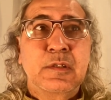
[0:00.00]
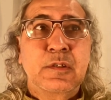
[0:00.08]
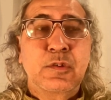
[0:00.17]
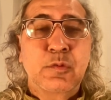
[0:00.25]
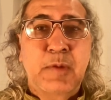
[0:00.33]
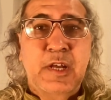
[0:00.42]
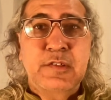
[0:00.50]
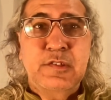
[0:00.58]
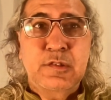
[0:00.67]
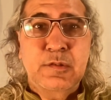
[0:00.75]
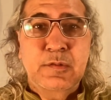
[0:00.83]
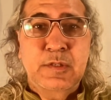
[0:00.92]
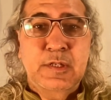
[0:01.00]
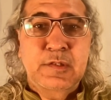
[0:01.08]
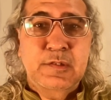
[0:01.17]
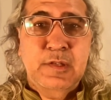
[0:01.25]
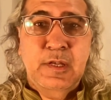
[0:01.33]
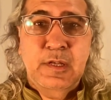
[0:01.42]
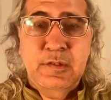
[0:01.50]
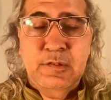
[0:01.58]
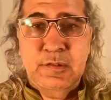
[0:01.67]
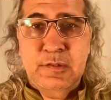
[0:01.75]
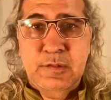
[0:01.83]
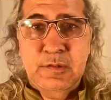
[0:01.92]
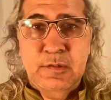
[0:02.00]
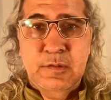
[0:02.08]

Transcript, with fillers: to my students is